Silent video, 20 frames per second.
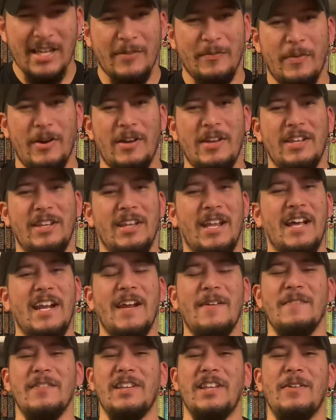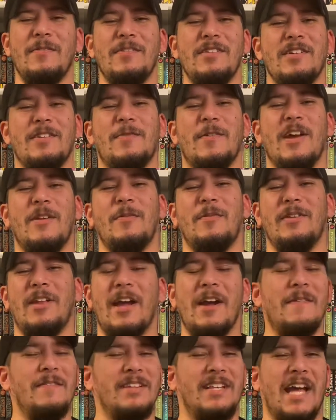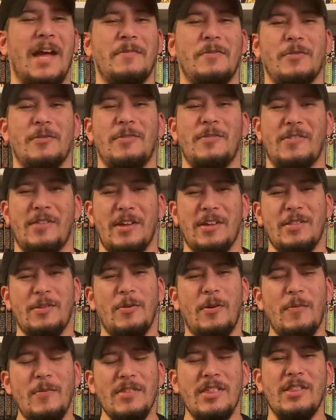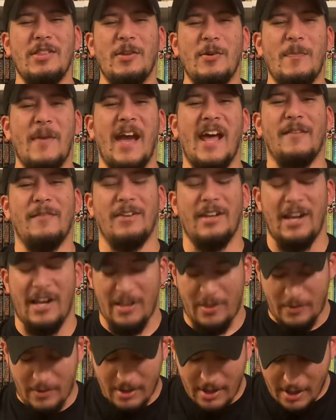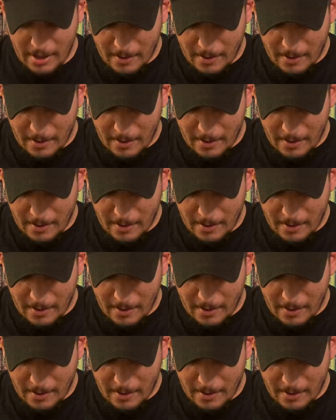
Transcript: But not everything was incredible, not everything absolutely sucked, so it wasn't too bad of an announcement.